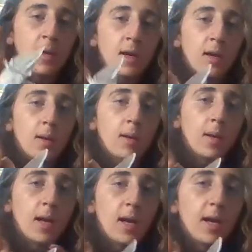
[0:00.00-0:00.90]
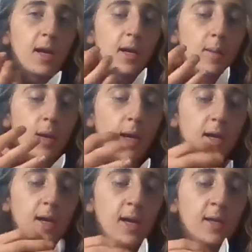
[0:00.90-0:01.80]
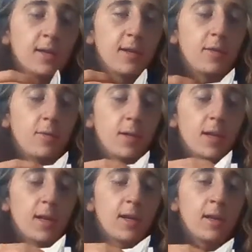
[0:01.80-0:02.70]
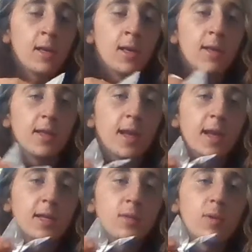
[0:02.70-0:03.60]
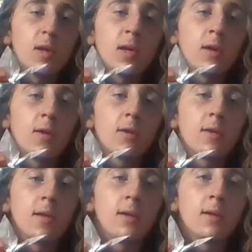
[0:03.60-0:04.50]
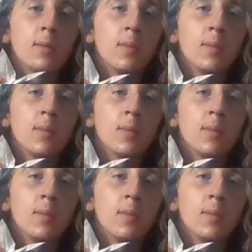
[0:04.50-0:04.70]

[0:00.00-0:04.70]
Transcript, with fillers: uh, I I can't do like the X-Wing or the,